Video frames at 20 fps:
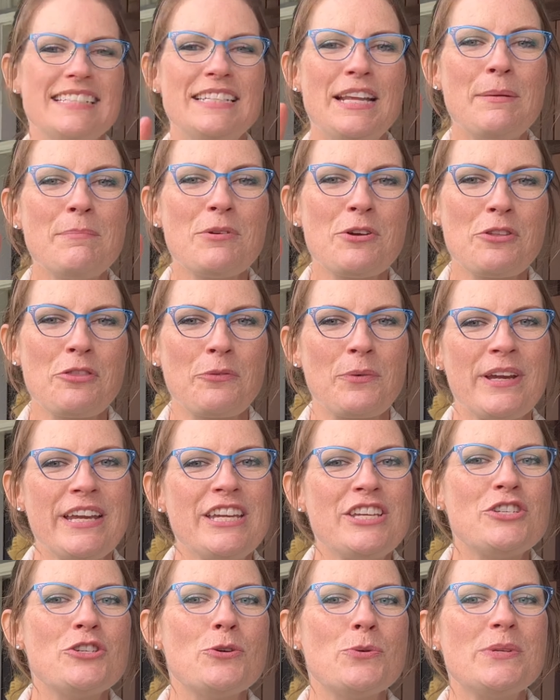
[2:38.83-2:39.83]
Number
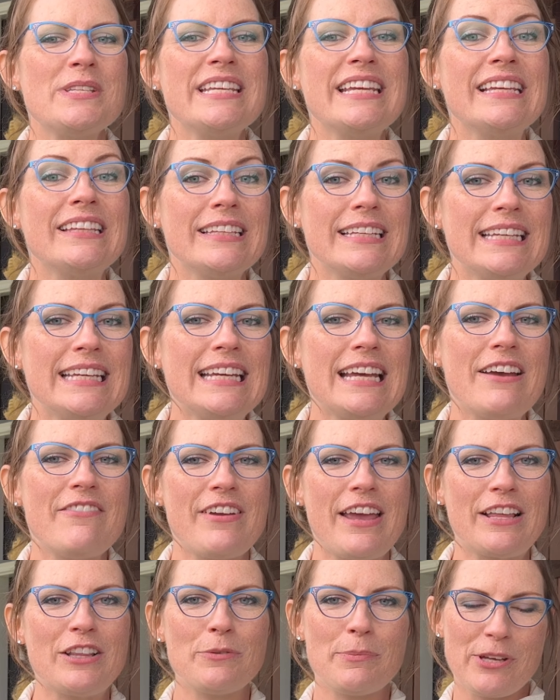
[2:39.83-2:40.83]
3, utility
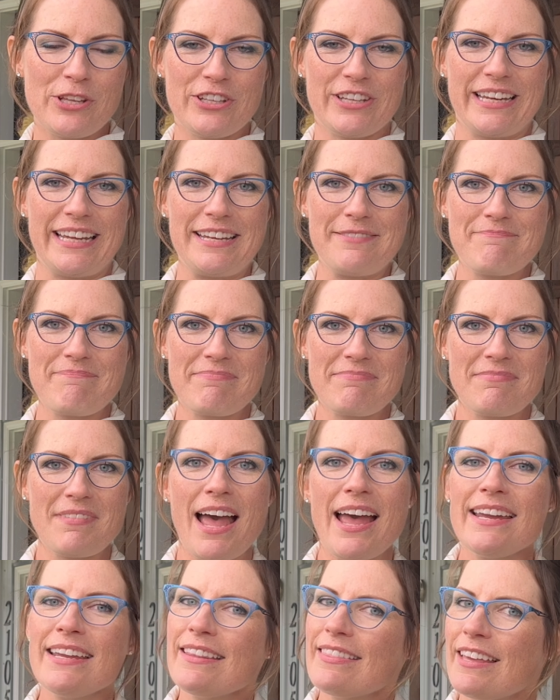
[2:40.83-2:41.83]
availability.
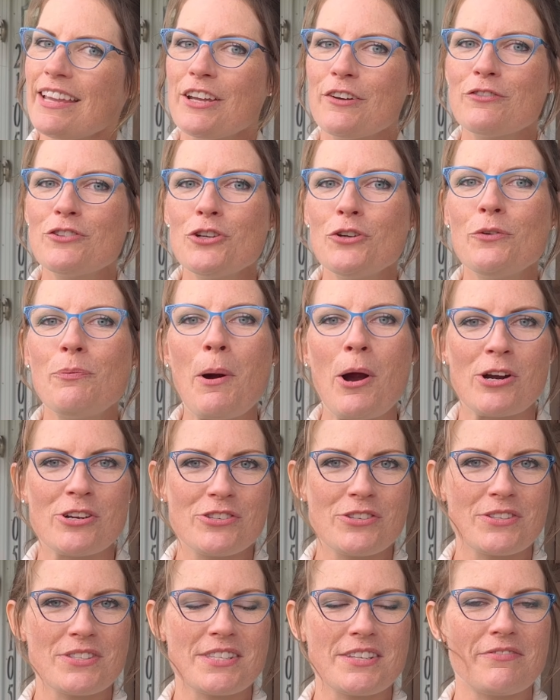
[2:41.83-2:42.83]
I can think of 2
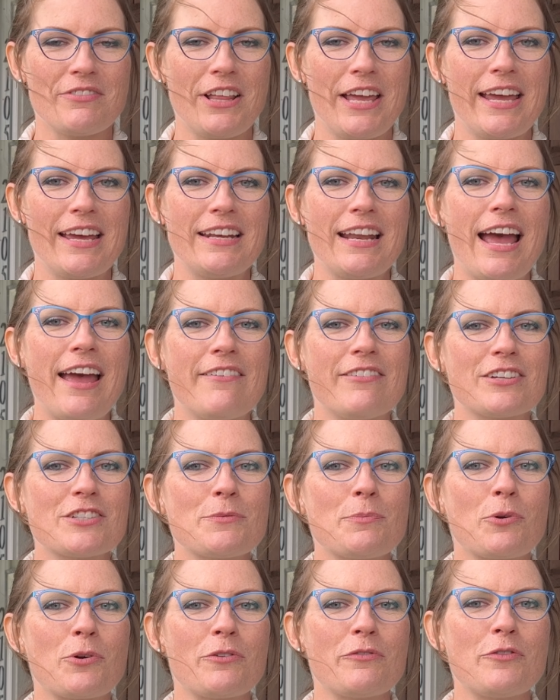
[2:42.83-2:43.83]
parcels of land I have
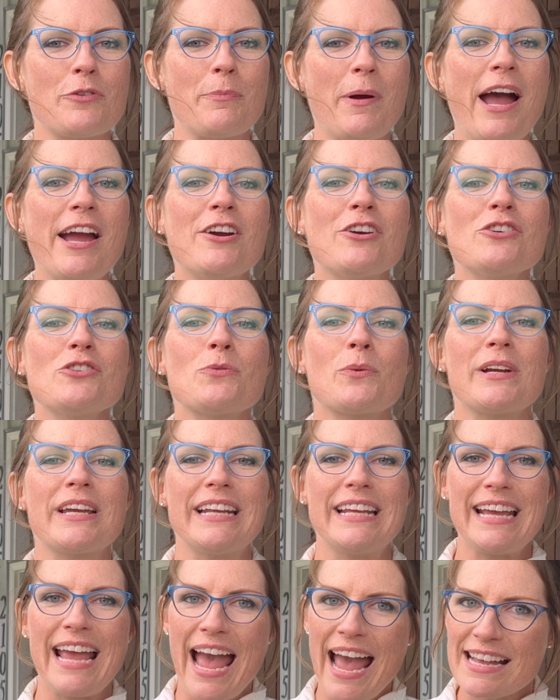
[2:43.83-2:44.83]
explored for buyers where
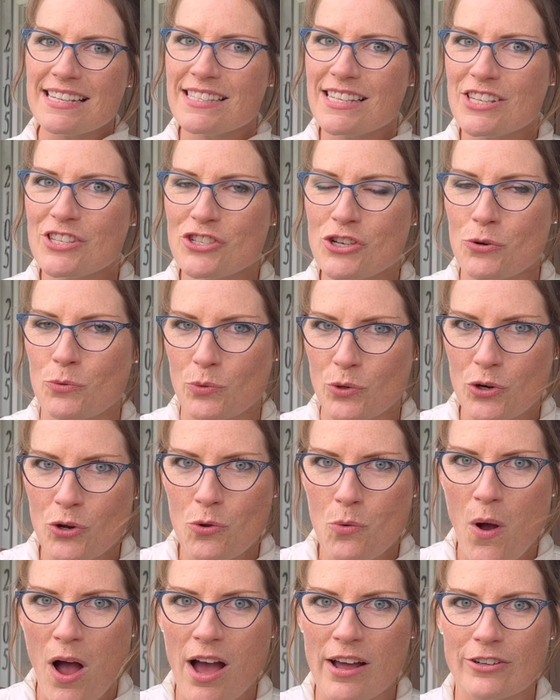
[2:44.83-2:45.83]
getting access to
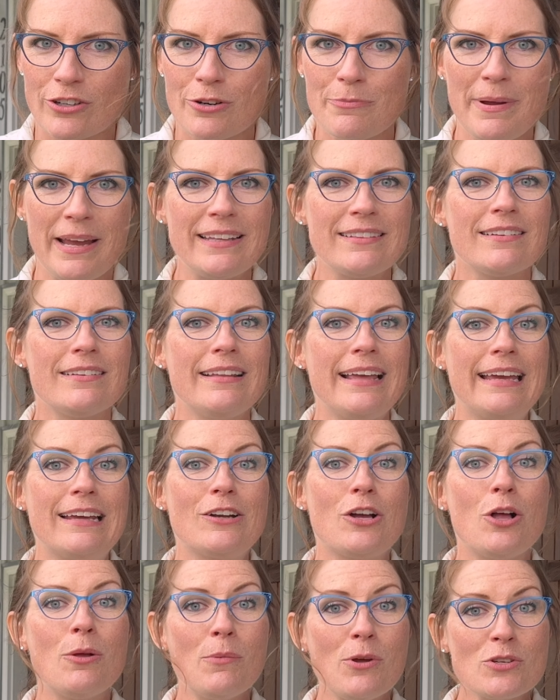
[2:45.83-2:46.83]
rural water made the land
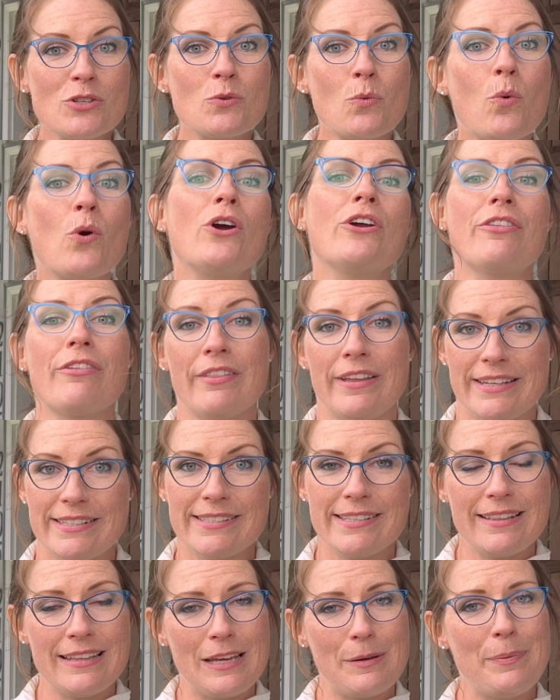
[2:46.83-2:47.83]
almost
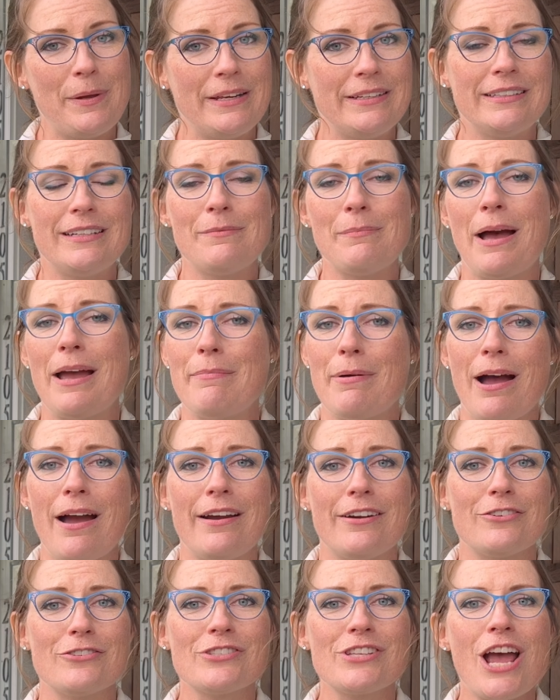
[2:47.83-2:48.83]
worthless in the opinion of my
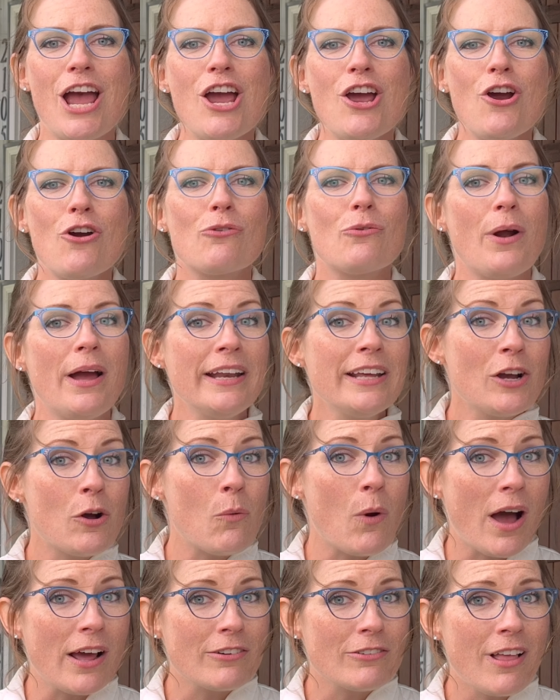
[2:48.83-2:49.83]
buyers. Running a
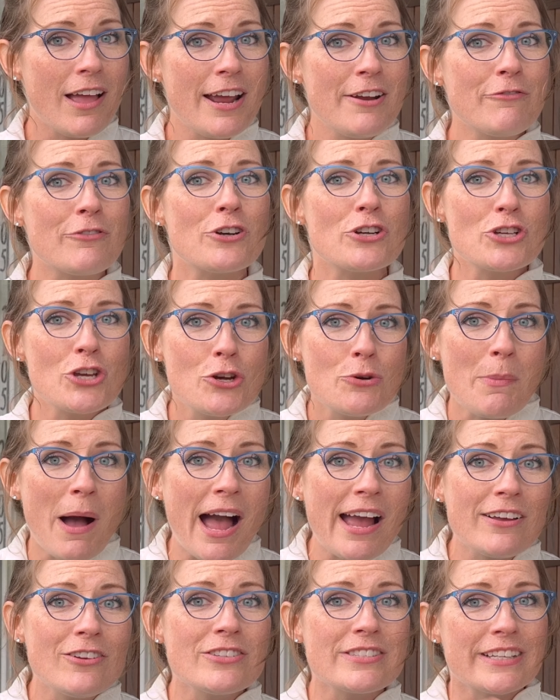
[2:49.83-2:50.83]
water line for 2
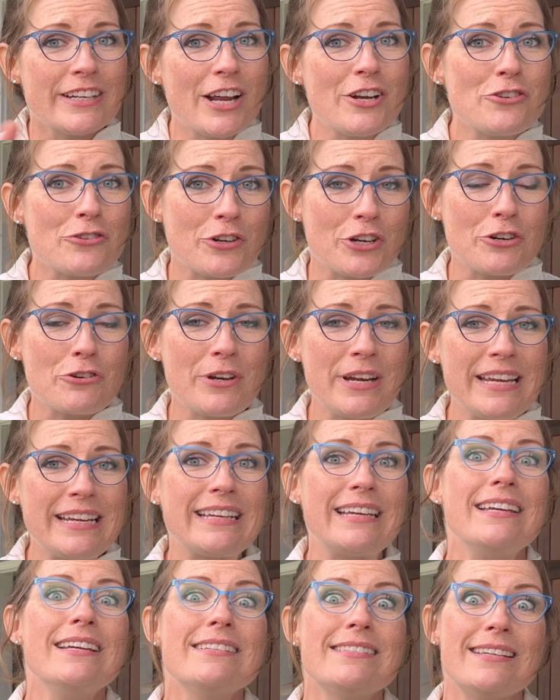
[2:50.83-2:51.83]
miles and under a creek
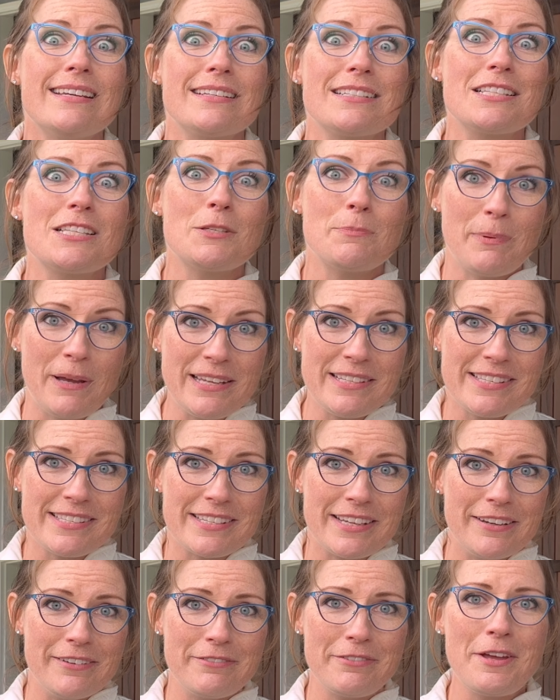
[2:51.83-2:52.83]
is
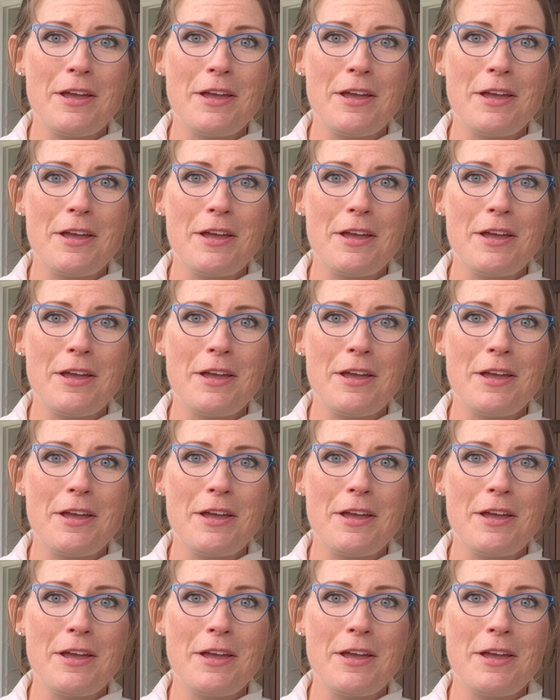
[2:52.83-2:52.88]
expensive.